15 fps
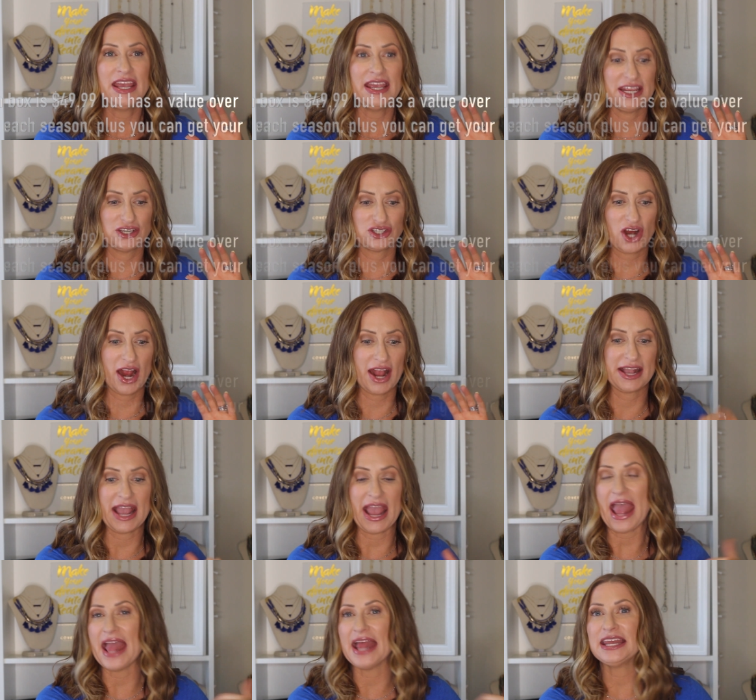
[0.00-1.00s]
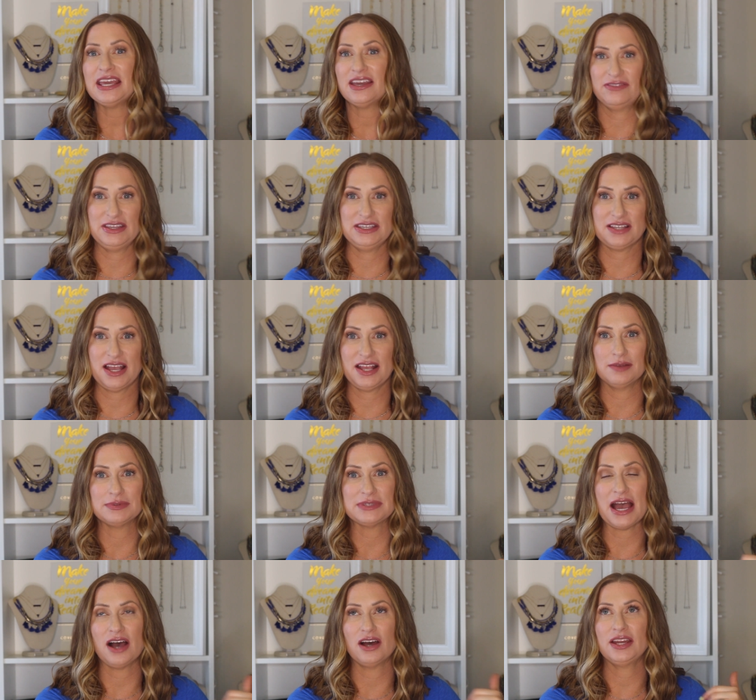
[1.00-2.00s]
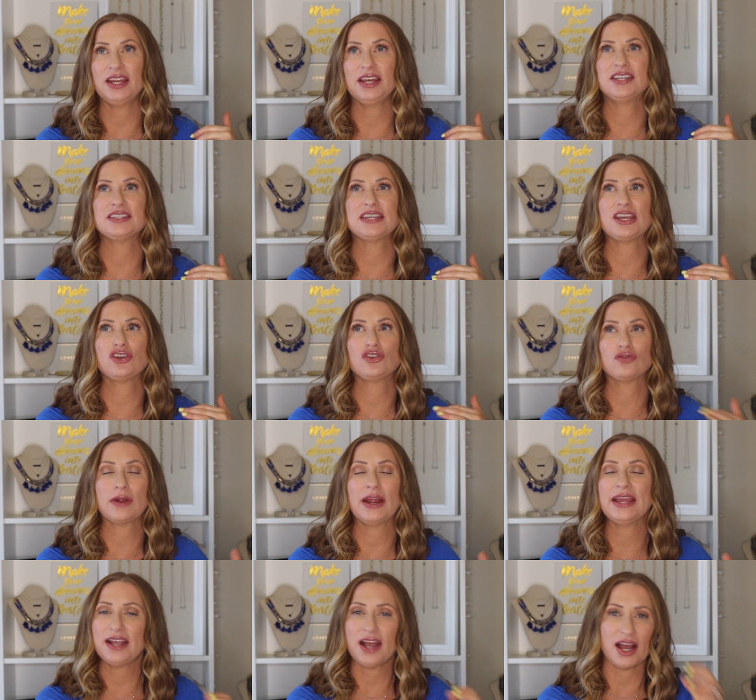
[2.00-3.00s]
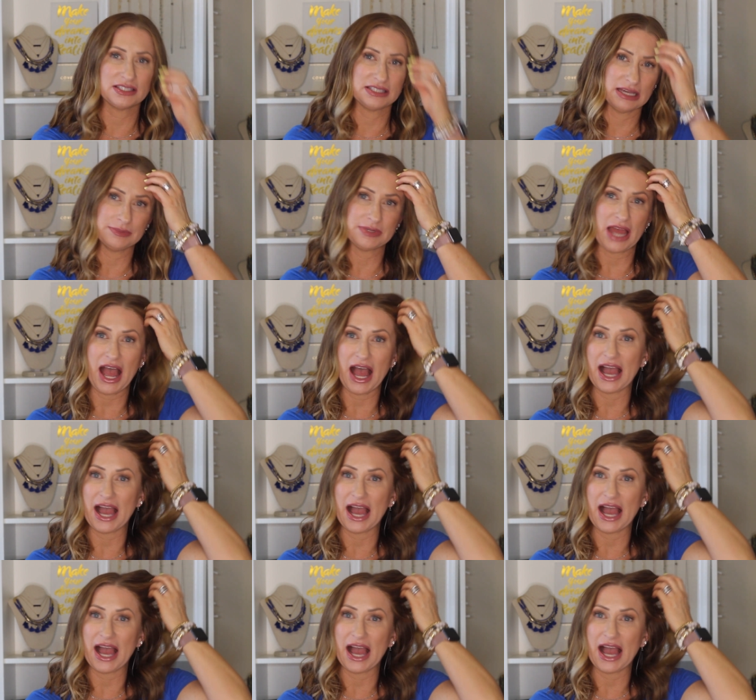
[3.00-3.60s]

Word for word: in trying any of these items out. It is a great concept.